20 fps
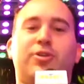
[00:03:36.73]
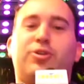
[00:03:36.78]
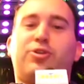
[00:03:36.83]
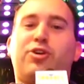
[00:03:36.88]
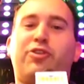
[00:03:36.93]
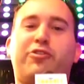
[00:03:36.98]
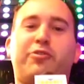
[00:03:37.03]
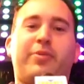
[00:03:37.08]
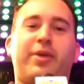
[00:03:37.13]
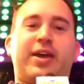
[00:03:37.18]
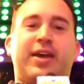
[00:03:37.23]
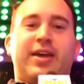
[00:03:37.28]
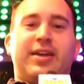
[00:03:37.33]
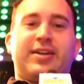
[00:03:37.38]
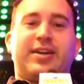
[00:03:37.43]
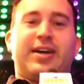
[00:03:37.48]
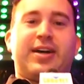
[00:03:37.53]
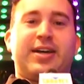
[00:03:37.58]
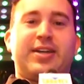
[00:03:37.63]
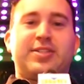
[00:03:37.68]
Look over my
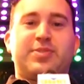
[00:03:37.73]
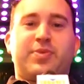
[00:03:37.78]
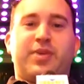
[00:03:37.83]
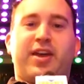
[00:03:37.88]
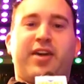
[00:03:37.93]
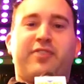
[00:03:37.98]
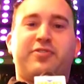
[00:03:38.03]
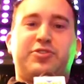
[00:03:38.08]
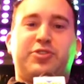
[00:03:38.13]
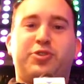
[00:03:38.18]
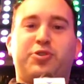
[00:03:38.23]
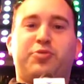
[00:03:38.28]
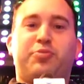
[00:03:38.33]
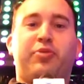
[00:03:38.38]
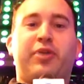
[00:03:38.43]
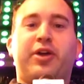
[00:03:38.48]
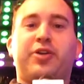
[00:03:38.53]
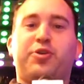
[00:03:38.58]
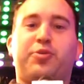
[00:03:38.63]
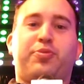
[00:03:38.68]
head, guys. We have two
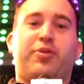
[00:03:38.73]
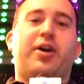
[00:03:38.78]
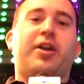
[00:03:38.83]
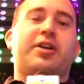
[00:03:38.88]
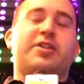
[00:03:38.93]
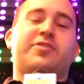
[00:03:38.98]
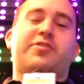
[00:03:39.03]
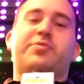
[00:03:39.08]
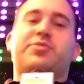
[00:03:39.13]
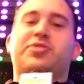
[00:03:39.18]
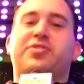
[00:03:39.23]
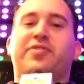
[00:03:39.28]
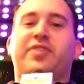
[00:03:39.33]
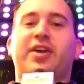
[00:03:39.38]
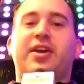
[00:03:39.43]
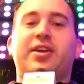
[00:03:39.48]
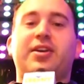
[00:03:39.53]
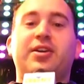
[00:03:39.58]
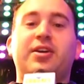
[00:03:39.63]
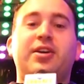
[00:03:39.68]
brand new products from
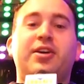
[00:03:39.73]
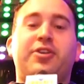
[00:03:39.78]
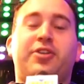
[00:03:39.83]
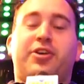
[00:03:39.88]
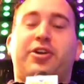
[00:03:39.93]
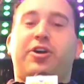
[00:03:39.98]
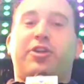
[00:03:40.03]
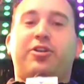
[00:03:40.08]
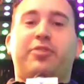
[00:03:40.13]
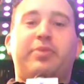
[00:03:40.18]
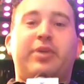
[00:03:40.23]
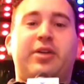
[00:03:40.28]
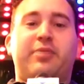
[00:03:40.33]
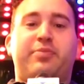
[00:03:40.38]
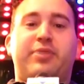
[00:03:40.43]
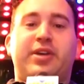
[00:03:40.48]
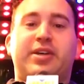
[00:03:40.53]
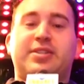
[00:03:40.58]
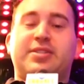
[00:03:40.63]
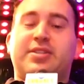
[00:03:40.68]
Chauvet, the Color Band
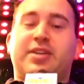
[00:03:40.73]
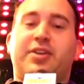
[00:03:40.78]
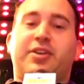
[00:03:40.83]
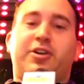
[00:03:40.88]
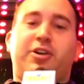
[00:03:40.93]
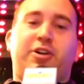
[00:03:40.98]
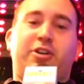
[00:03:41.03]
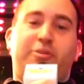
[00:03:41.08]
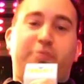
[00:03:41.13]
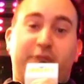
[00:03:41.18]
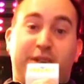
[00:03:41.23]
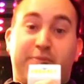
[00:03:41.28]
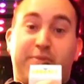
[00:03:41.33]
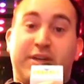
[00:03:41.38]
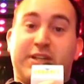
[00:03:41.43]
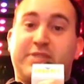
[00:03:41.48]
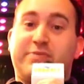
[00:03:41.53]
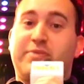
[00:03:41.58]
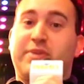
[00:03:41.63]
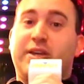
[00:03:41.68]
Pix and the Color Band
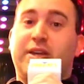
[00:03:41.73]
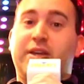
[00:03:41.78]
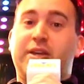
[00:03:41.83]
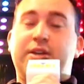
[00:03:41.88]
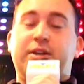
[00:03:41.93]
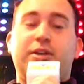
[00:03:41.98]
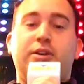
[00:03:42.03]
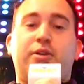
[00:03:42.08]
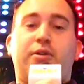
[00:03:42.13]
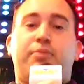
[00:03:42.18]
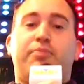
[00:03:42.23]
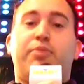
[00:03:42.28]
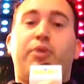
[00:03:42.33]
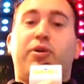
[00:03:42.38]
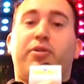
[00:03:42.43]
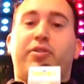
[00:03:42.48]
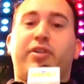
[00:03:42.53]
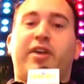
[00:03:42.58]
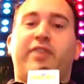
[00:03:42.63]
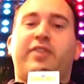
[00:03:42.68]
Pix Mini.
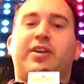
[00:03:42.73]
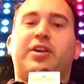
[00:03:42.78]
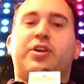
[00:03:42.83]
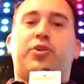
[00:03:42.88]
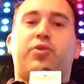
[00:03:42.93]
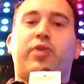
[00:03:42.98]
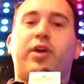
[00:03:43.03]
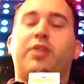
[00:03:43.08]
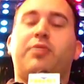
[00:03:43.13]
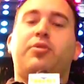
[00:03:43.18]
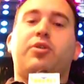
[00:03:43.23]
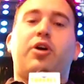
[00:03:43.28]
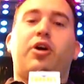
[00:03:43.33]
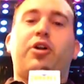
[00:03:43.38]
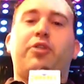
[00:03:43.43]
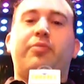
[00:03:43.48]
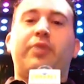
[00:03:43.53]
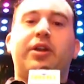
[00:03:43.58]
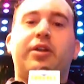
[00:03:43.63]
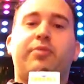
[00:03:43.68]
Both have incredible
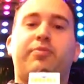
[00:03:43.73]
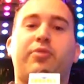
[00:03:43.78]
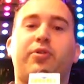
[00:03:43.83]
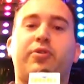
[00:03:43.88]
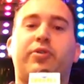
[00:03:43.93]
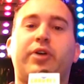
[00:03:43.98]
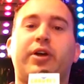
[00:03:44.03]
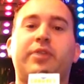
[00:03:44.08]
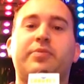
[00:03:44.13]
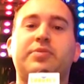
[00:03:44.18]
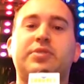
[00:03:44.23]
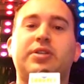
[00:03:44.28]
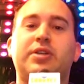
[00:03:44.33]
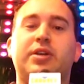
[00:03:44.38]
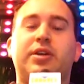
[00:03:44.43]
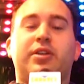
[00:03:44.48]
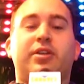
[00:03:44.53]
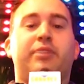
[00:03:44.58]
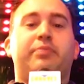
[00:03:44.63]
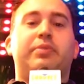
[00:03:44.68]
automated programs,
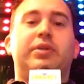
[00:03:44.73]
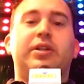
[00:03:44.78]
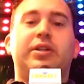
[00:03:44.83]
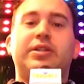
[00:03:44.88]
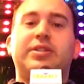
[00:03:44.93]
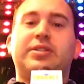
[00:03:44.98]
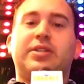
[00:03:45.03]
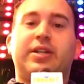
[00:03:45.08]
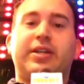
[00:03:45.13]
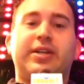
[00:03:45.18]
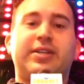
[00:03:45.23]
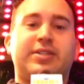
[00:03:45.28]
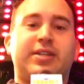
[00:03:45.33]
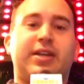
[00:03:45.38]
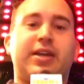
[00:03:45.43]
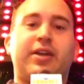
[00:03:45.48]
the ability to link